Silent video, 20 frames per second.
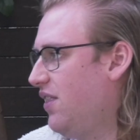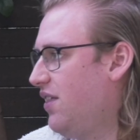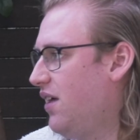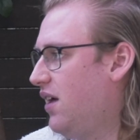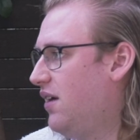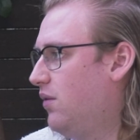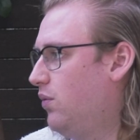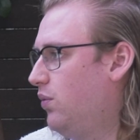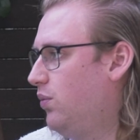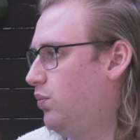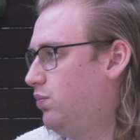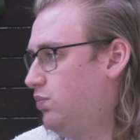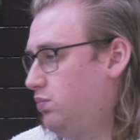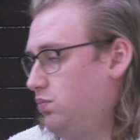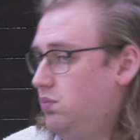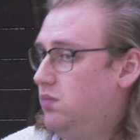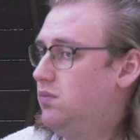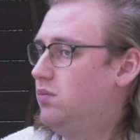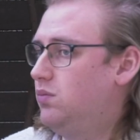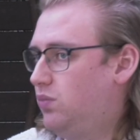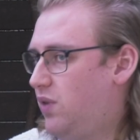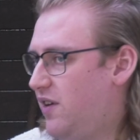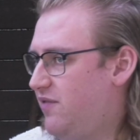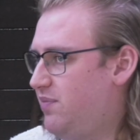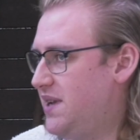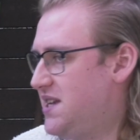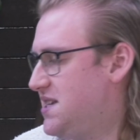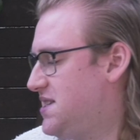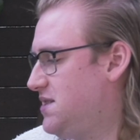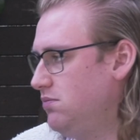that we've
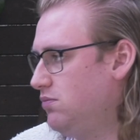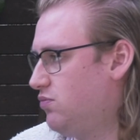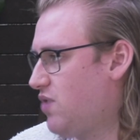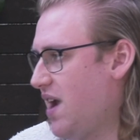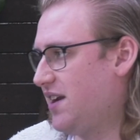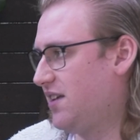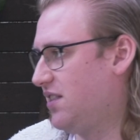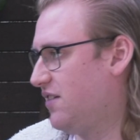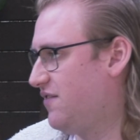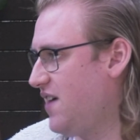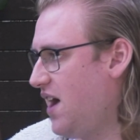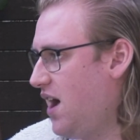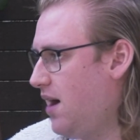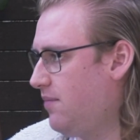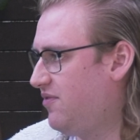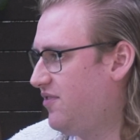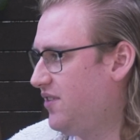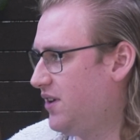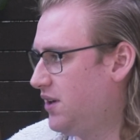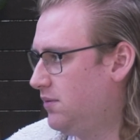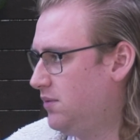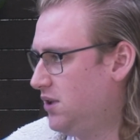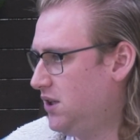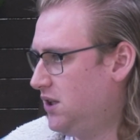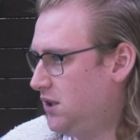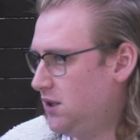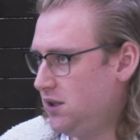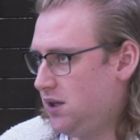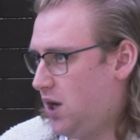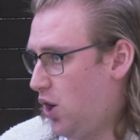been running the farm for
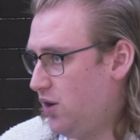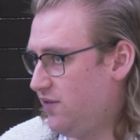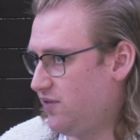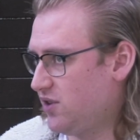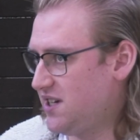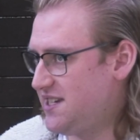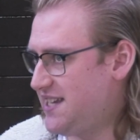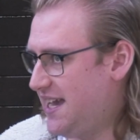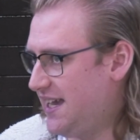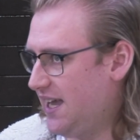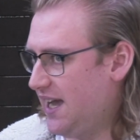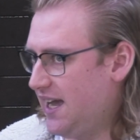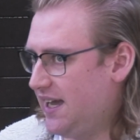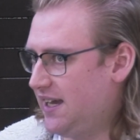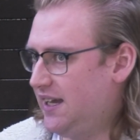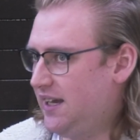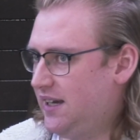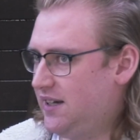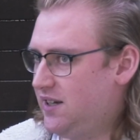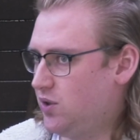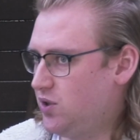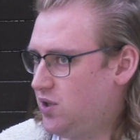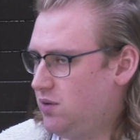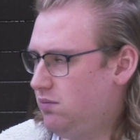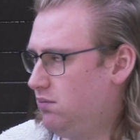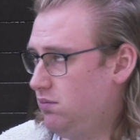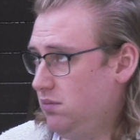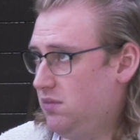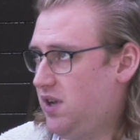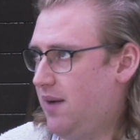over a decade, or
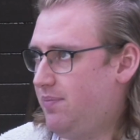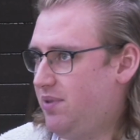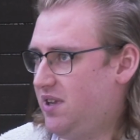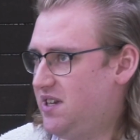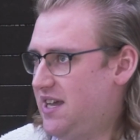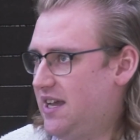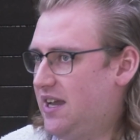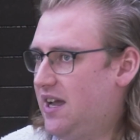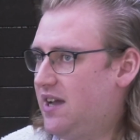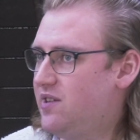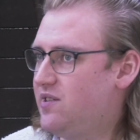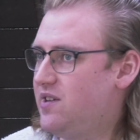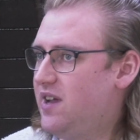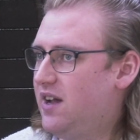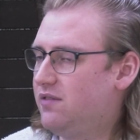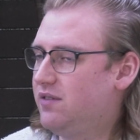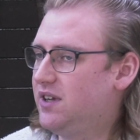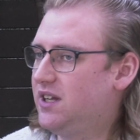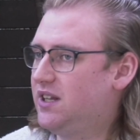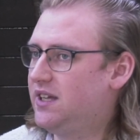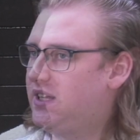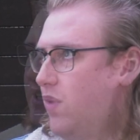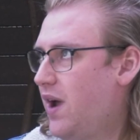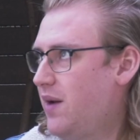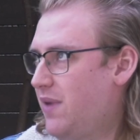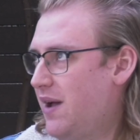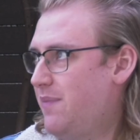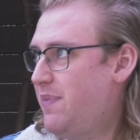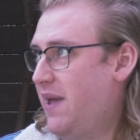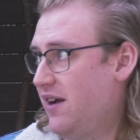a couple of decades now, really.
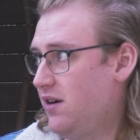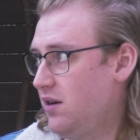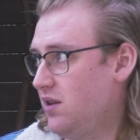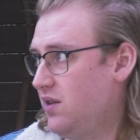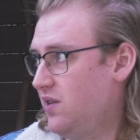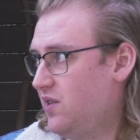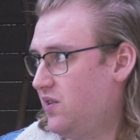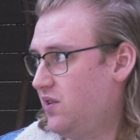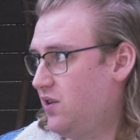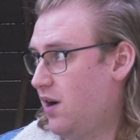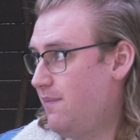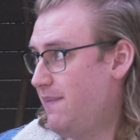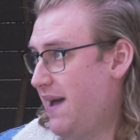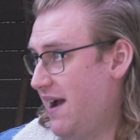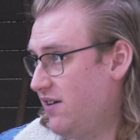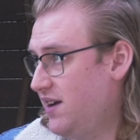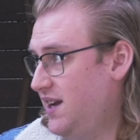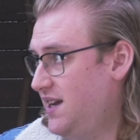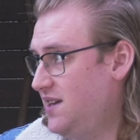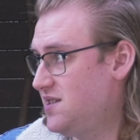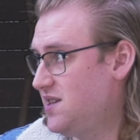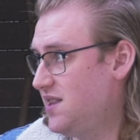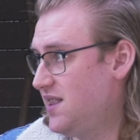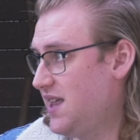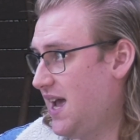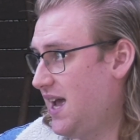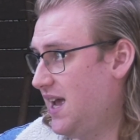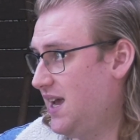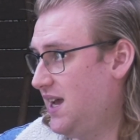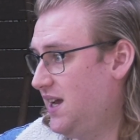When my parents got married,
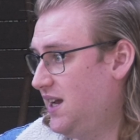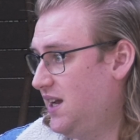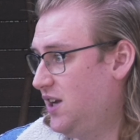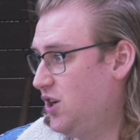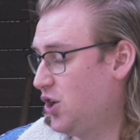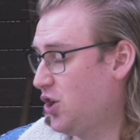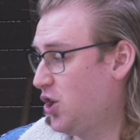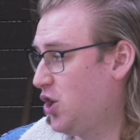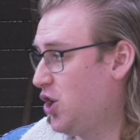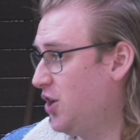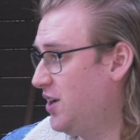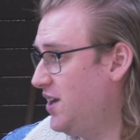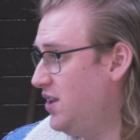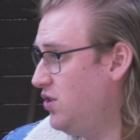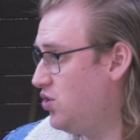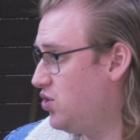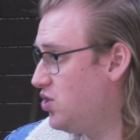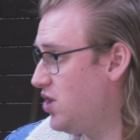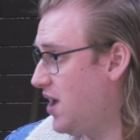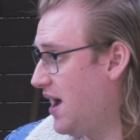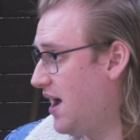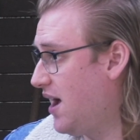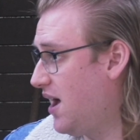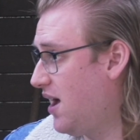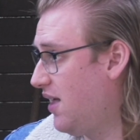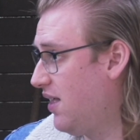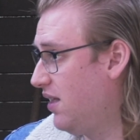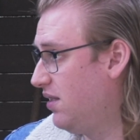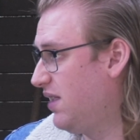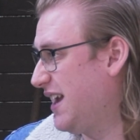they got a cottage,
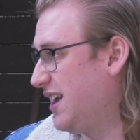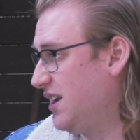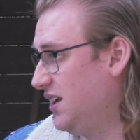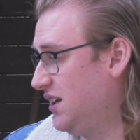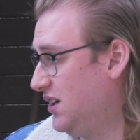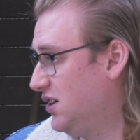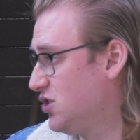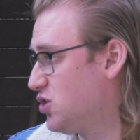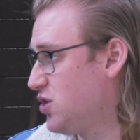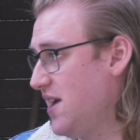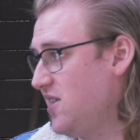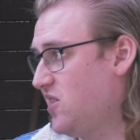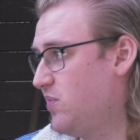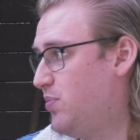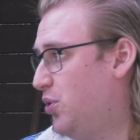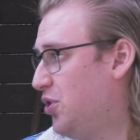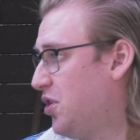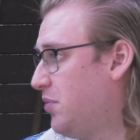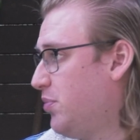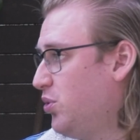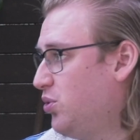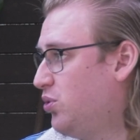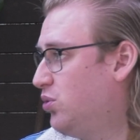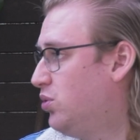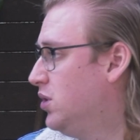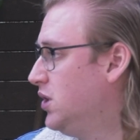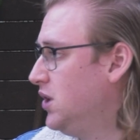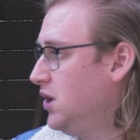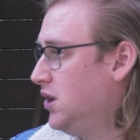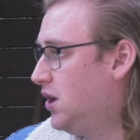like a little
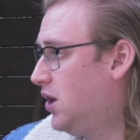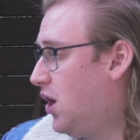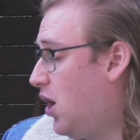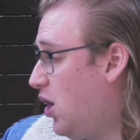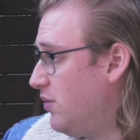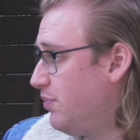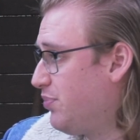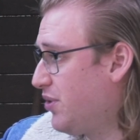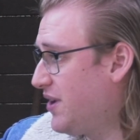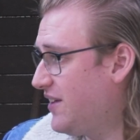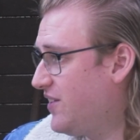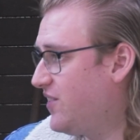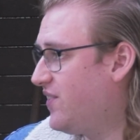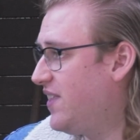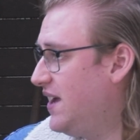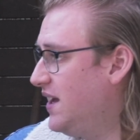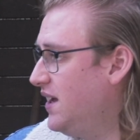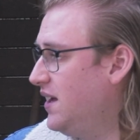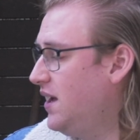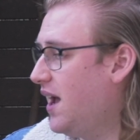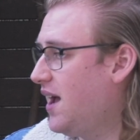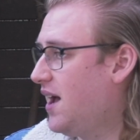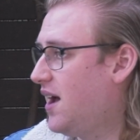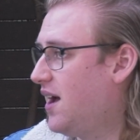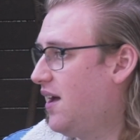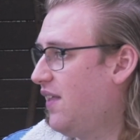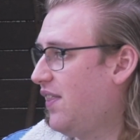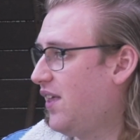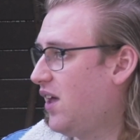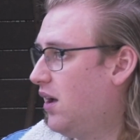transportable on bricks thing
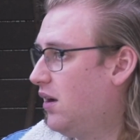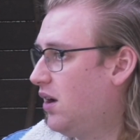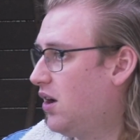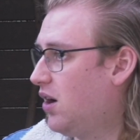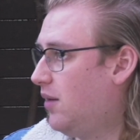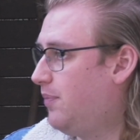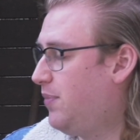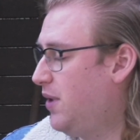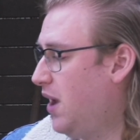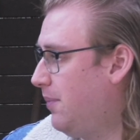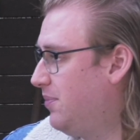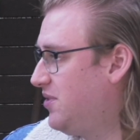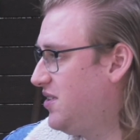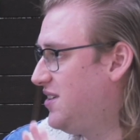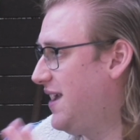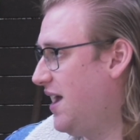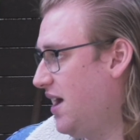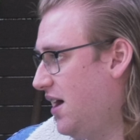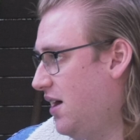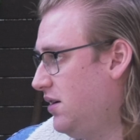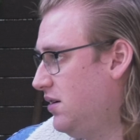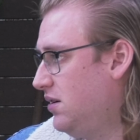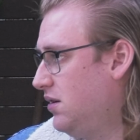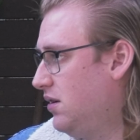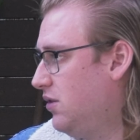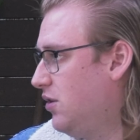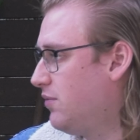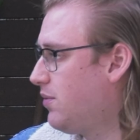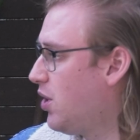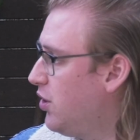that got plopped
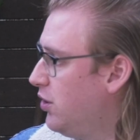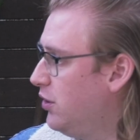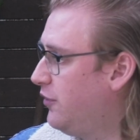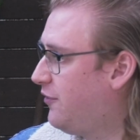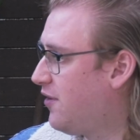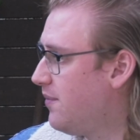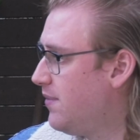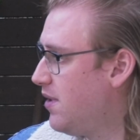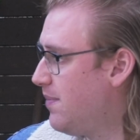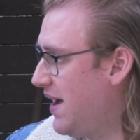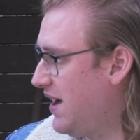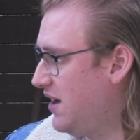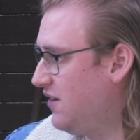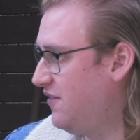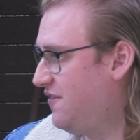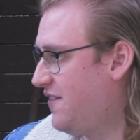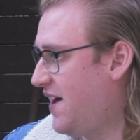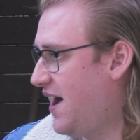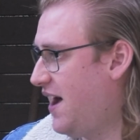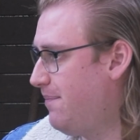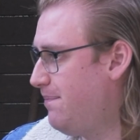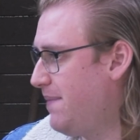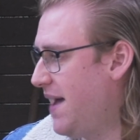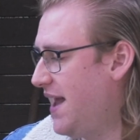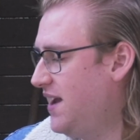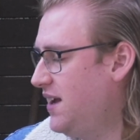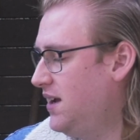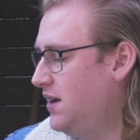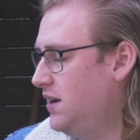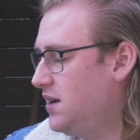down the road from the main farm
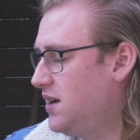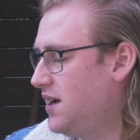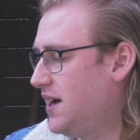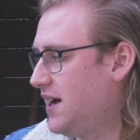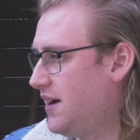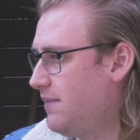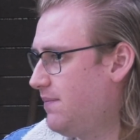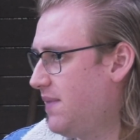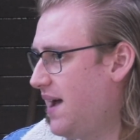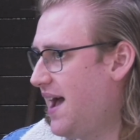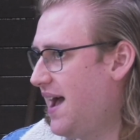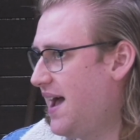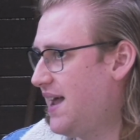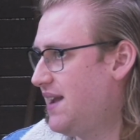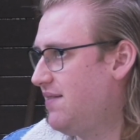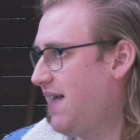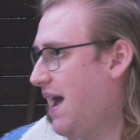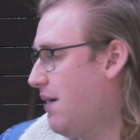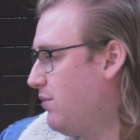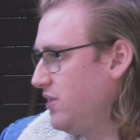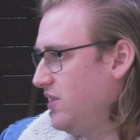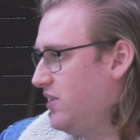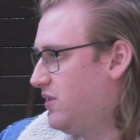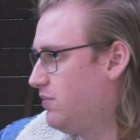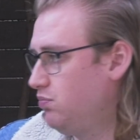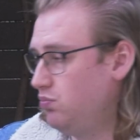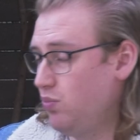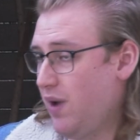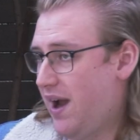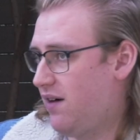manor, and that was
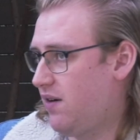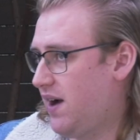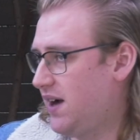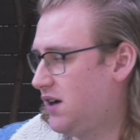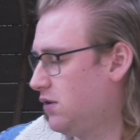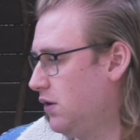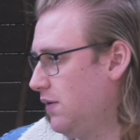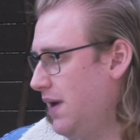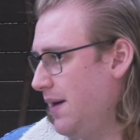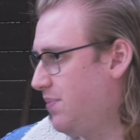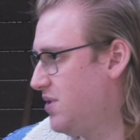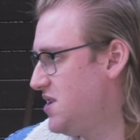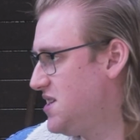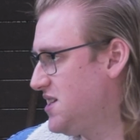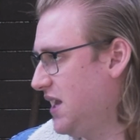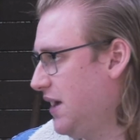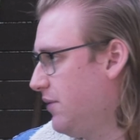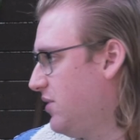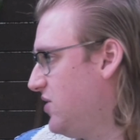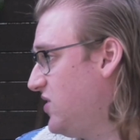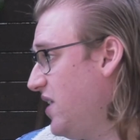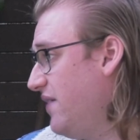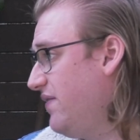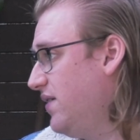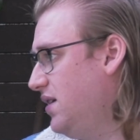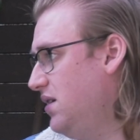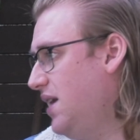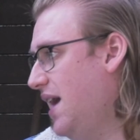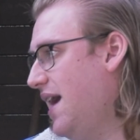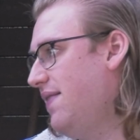where I grew up until I was
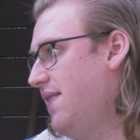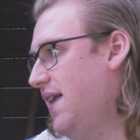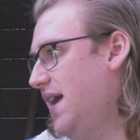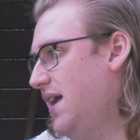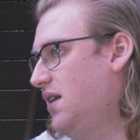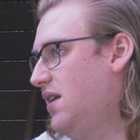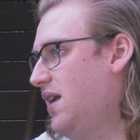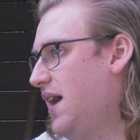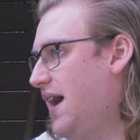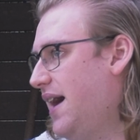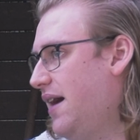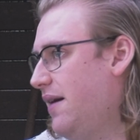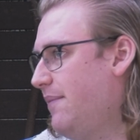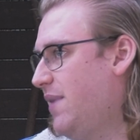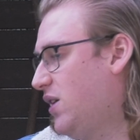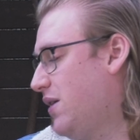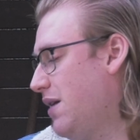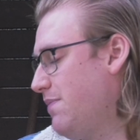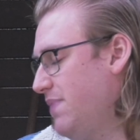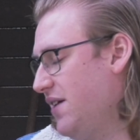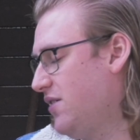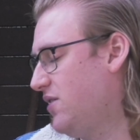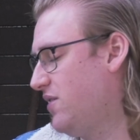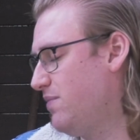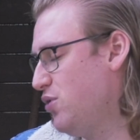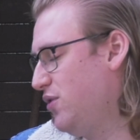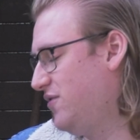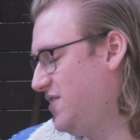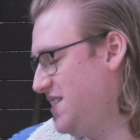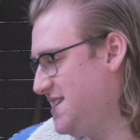7, and then my grandparents
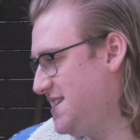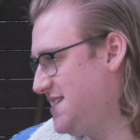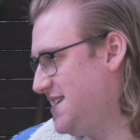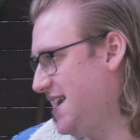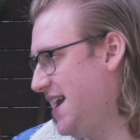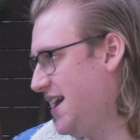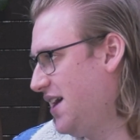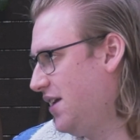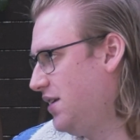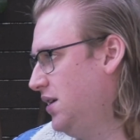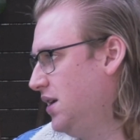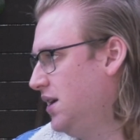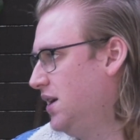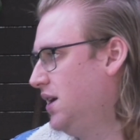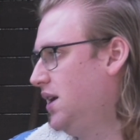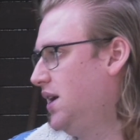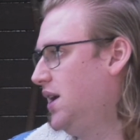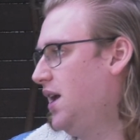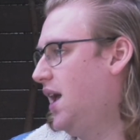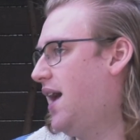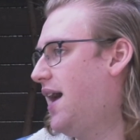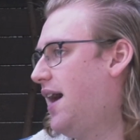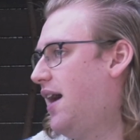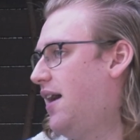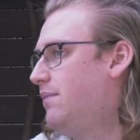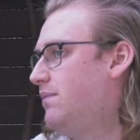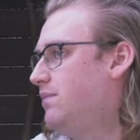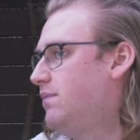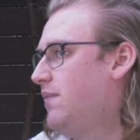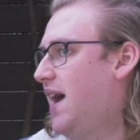moved into town,
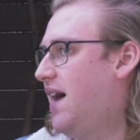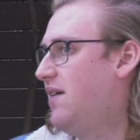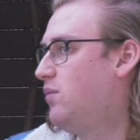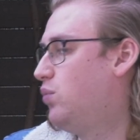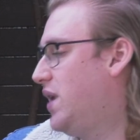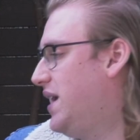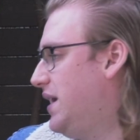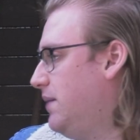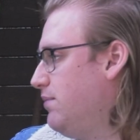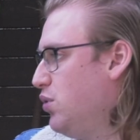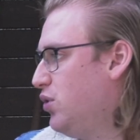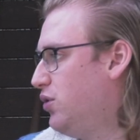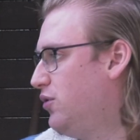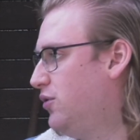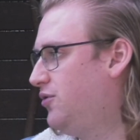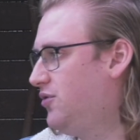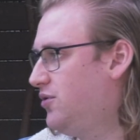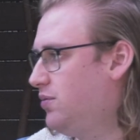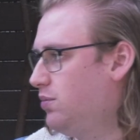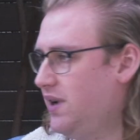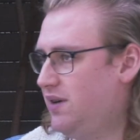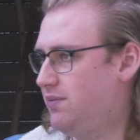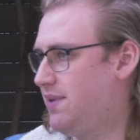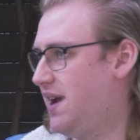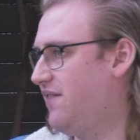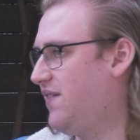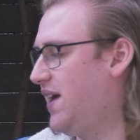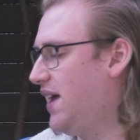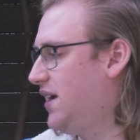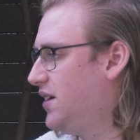and we
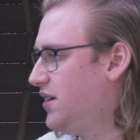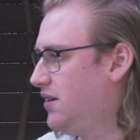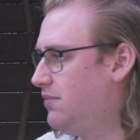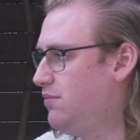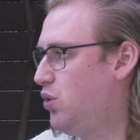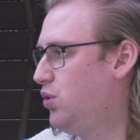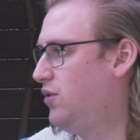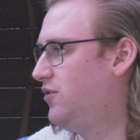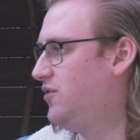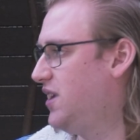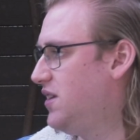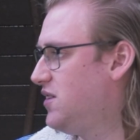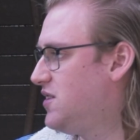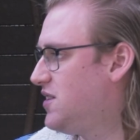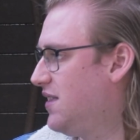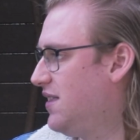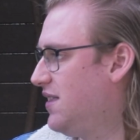renovated and moved into